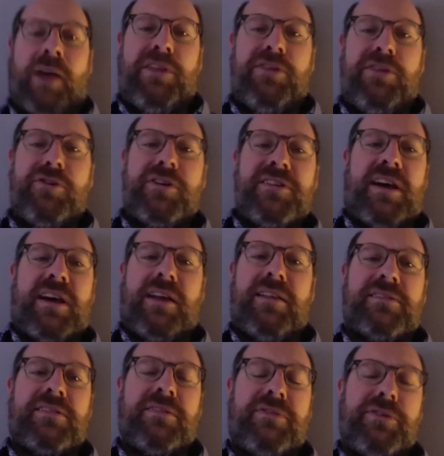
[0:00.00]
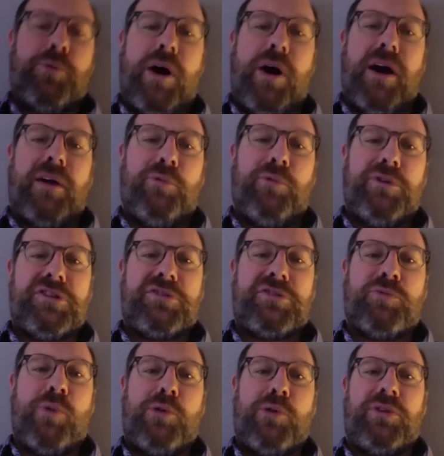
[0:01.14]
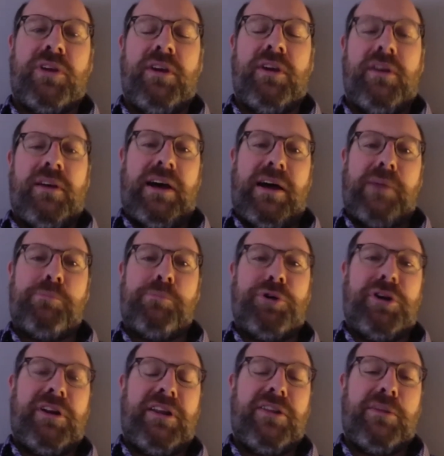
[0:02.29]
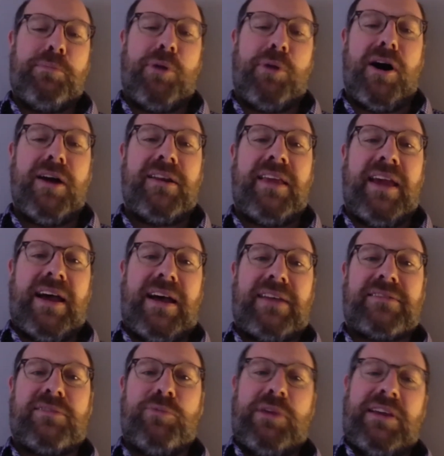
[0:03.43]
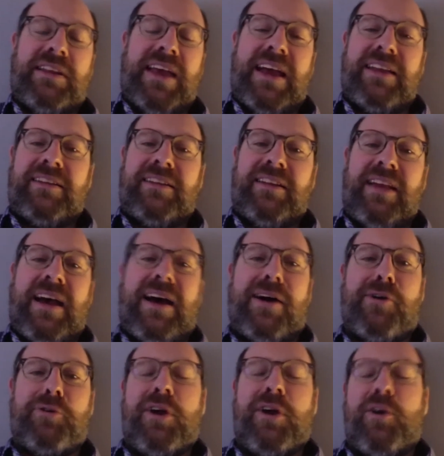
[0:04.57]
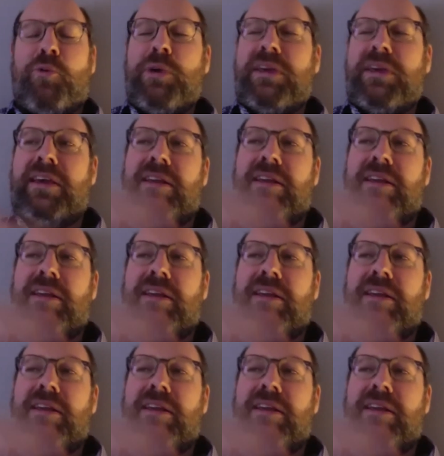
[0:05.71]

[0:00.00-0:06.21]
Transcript: you can tell us if you want. We just won't um, put it in the podcast. We can edit it out. We can.